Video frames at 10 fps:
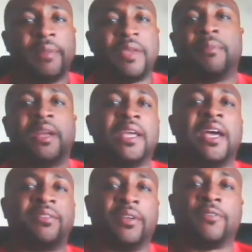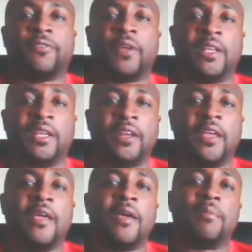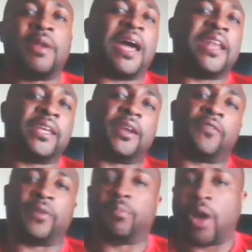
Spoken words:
and I make money as an affiliate, but I didn't care for the